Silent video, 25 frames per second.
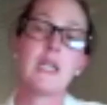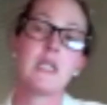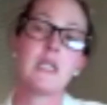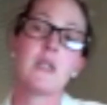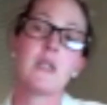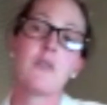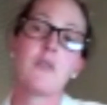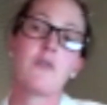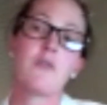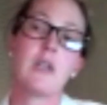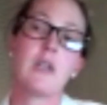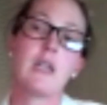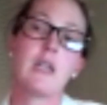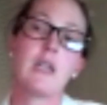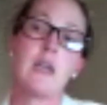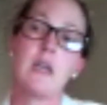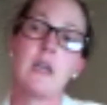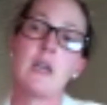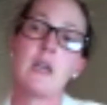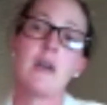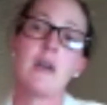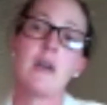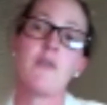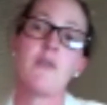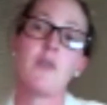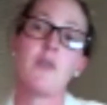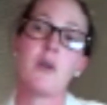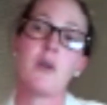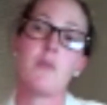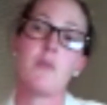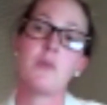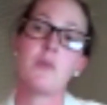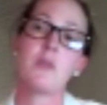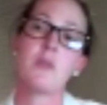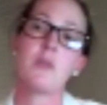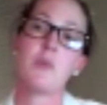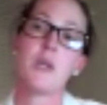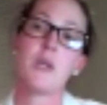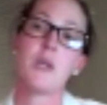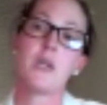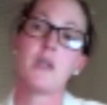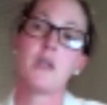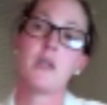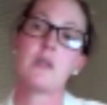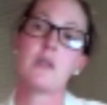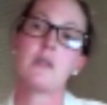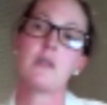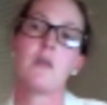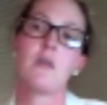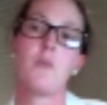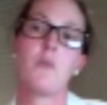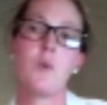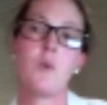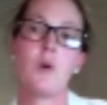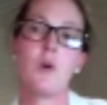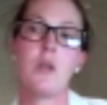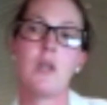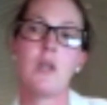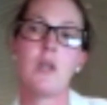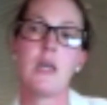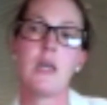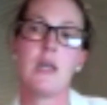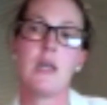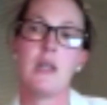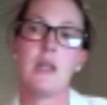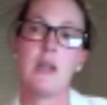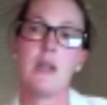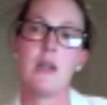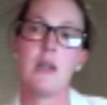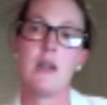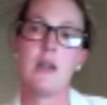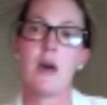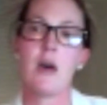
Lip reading: differently if I'm speaking to someone in